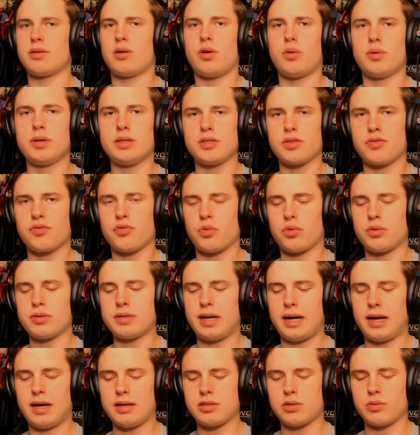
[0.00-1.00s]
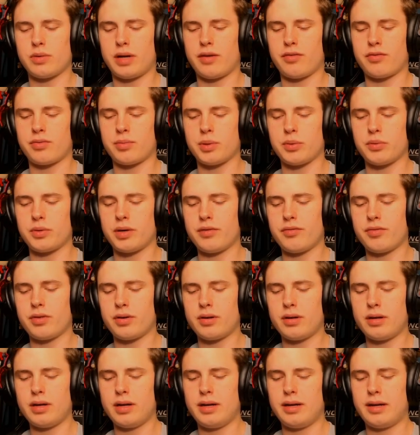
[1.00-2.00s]
Always 4 tiles away from the
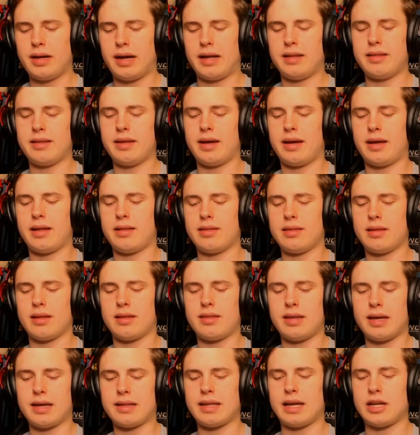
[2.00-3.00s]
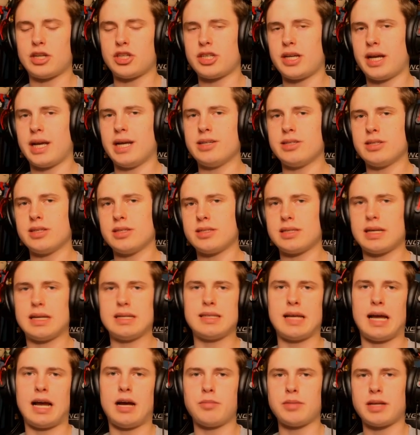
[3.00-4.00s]
river, and then the thing that changes
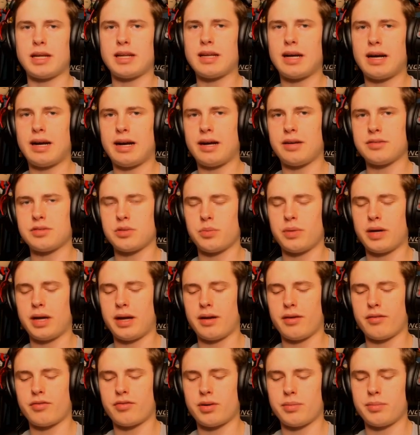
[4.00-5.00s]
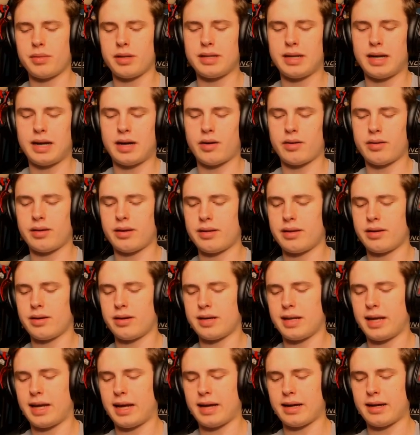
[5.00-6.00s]
is how many tiles away from the tower that they're
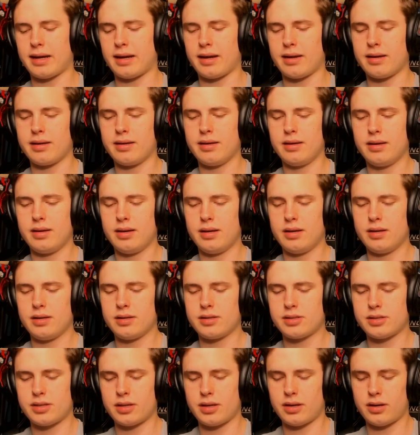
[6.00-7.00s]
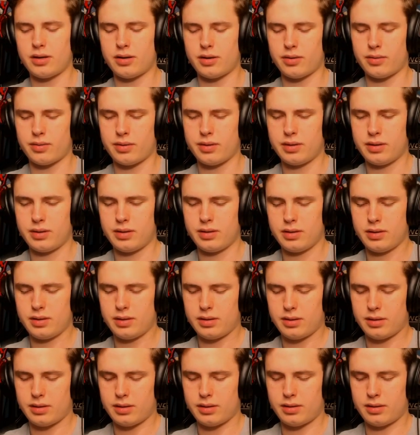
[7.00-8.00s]
attacking. So
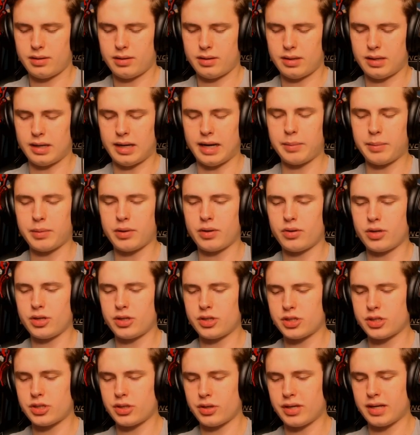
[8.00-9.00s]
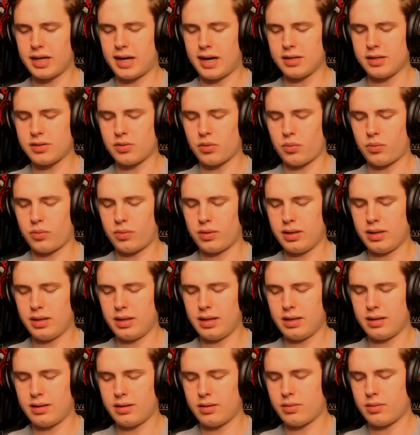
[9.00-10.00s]
I'm going to show you guys
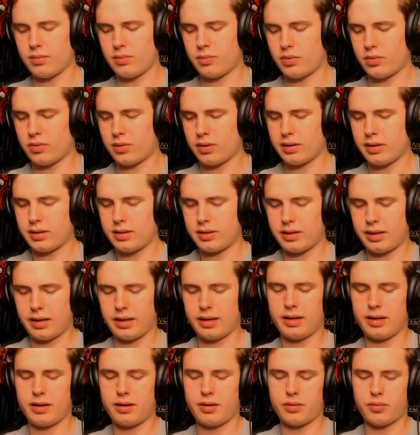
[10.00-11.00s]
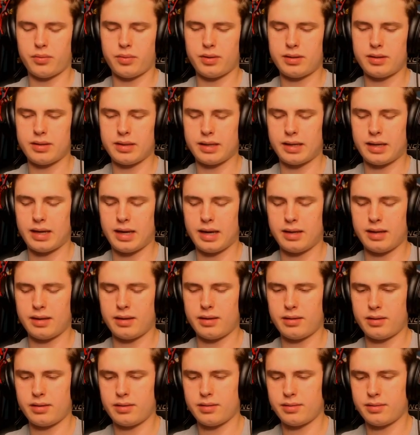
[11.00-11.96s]
one more thing here with the cannon.